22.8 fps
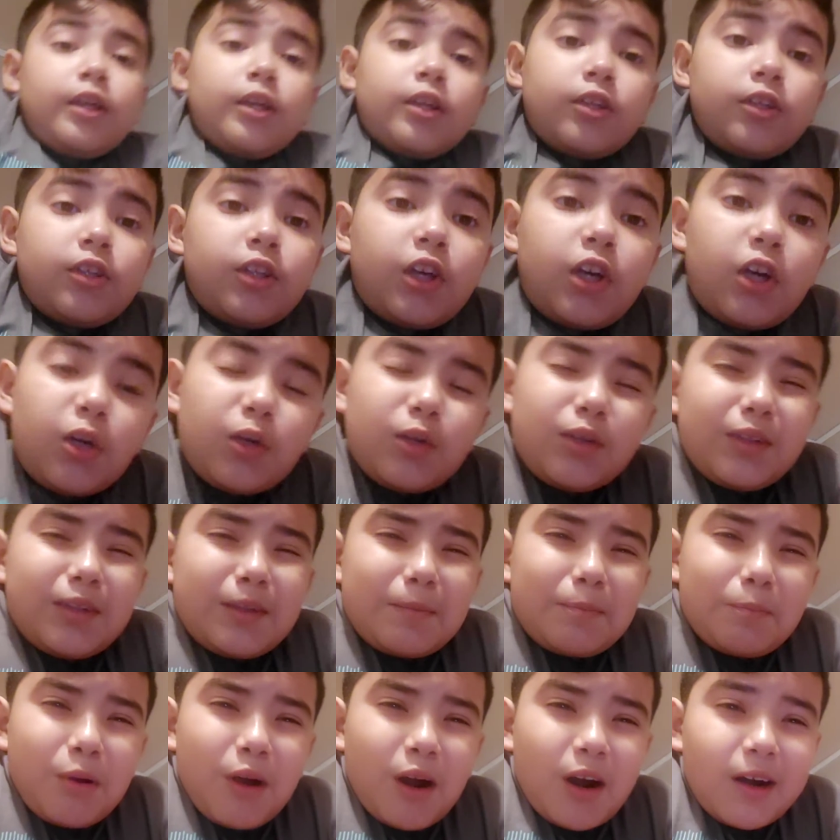you know, the
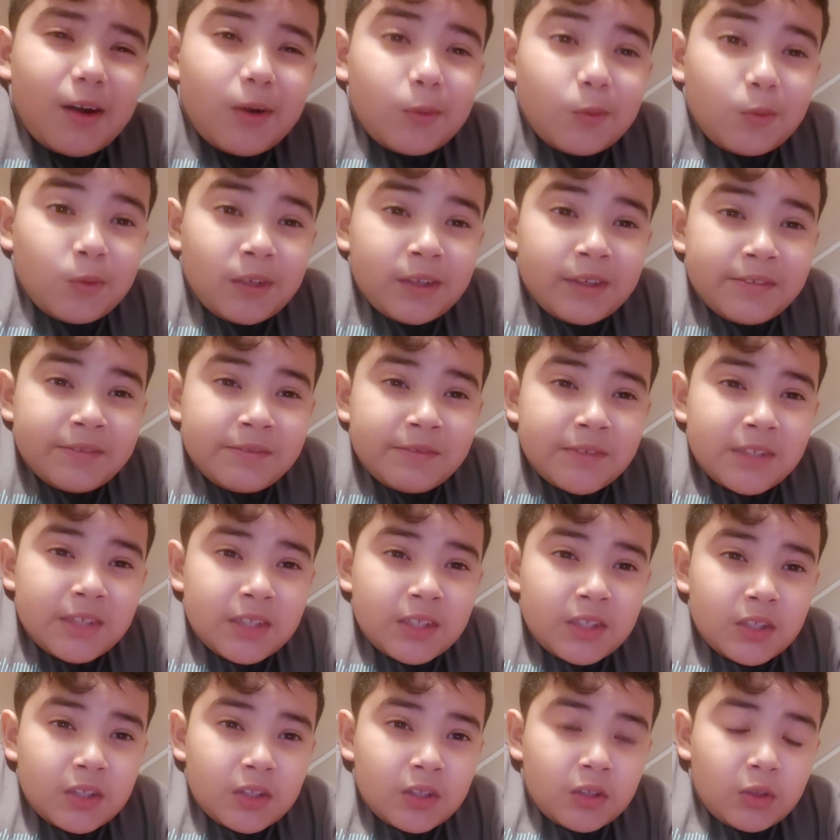part one
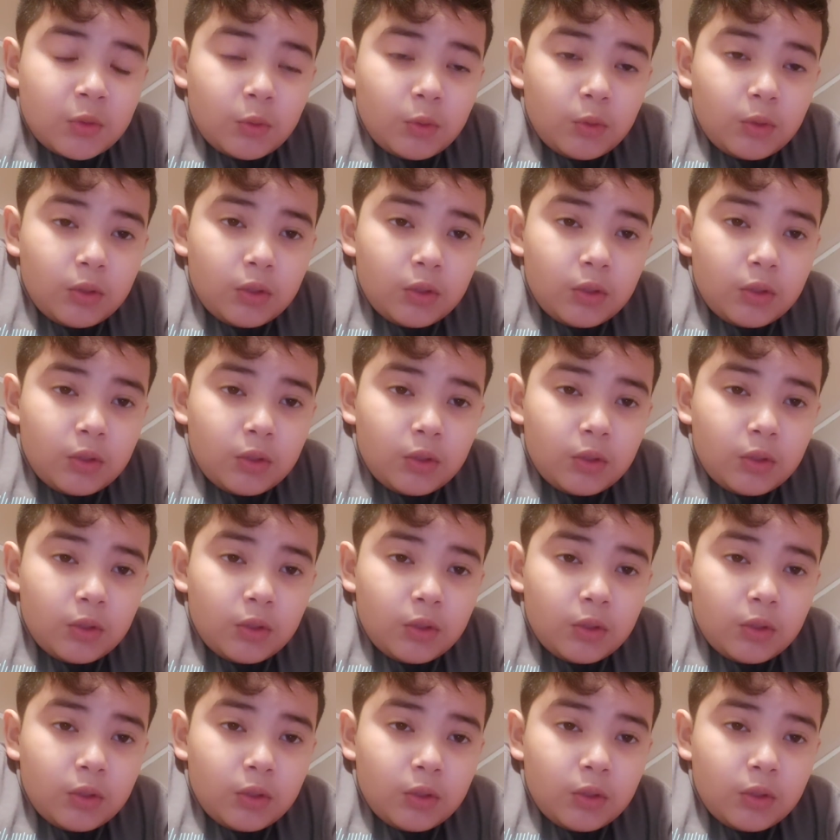video,